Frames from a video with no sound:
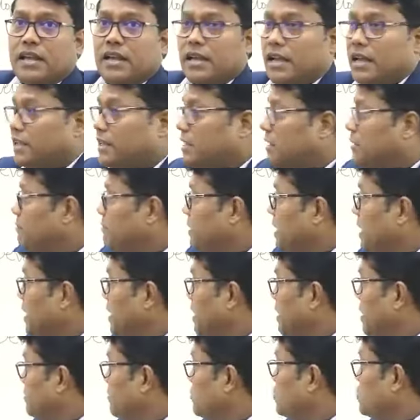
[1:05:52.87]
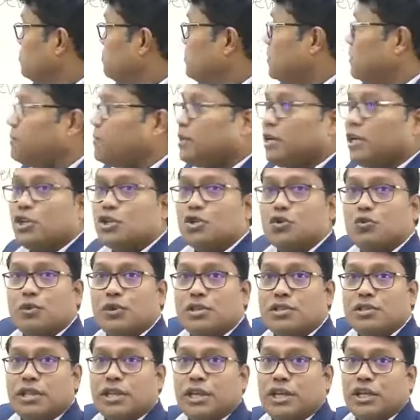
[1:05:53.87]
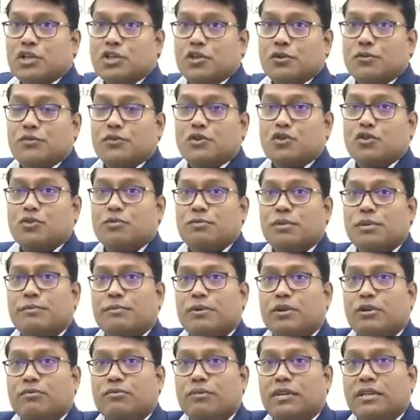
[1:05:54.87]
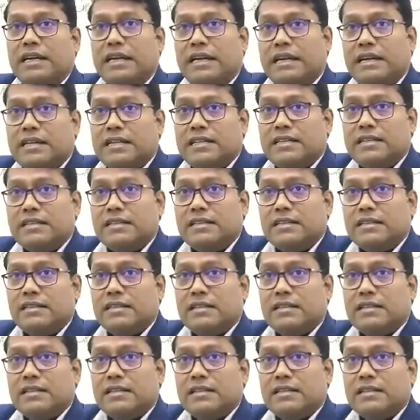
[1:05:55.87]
And the planning commission member also was the ex officio member of the NDC.